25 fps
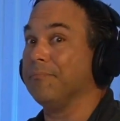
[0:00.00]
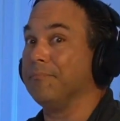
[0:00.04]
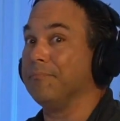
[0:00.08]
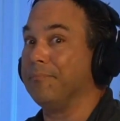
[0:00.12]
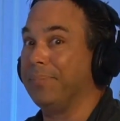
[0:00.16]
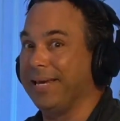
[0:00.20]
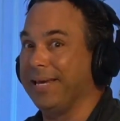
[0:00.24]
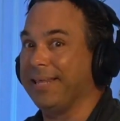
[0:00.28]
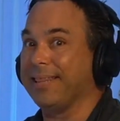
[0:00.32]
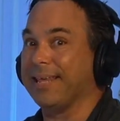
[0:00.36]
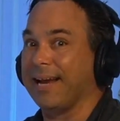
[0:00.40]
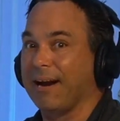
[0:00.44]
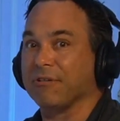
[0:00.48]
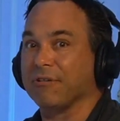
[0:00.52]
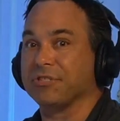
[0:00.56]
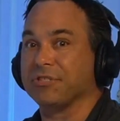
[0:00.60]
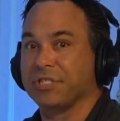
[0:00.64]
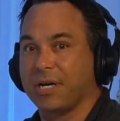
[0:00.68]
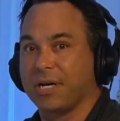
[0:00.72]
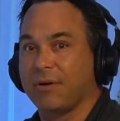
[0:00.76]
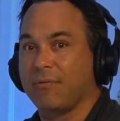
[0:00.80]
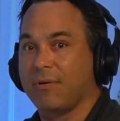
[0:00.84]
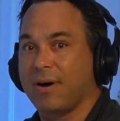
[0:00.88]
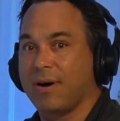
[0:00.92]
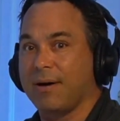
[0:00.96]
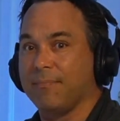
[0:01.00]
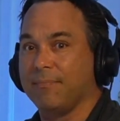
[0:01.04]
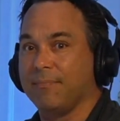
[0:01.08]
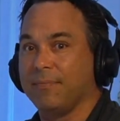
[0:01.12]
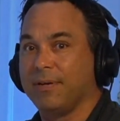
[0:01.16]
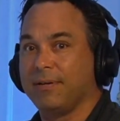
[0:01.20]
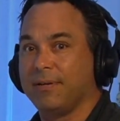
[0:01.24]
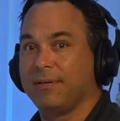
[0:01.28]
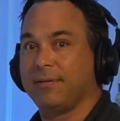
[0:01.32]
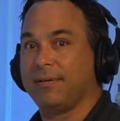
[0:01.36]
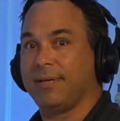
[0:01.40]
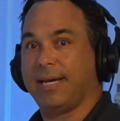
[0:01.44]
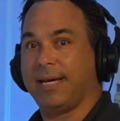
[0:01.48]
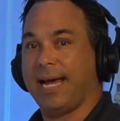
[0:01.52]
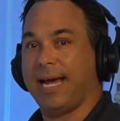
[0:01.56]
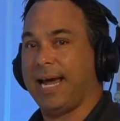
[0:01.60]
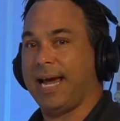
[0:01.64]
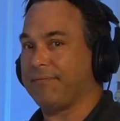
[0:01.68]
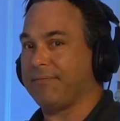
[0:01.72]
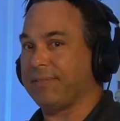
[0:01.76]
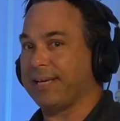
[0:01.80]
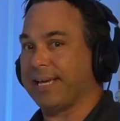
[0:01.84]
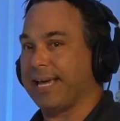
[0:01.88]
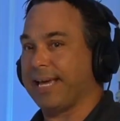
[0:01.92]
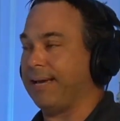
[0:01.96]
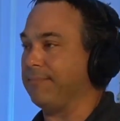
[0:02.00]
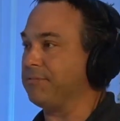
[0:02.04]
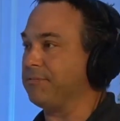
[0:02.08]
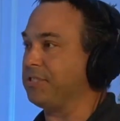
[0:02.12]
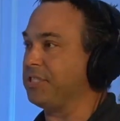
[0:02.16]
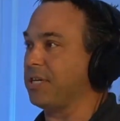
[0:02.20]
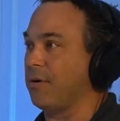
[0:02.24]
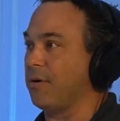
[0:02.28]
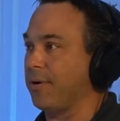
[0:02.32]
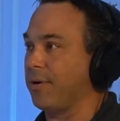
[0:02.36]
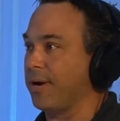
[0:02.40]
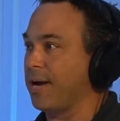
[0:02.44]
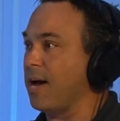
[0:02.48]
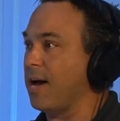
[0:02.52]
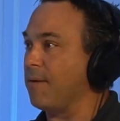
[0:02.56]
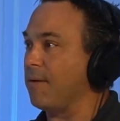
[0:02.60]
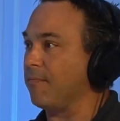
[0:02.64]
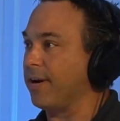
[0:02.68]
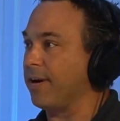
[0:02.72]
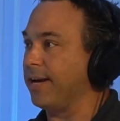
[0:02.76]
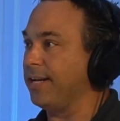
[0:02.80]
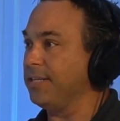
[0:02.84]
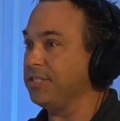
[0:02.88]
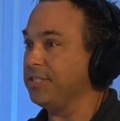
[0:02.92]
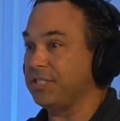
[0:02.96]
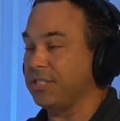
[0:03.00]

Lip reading: Be there. Show up. Half the game's showing up, right?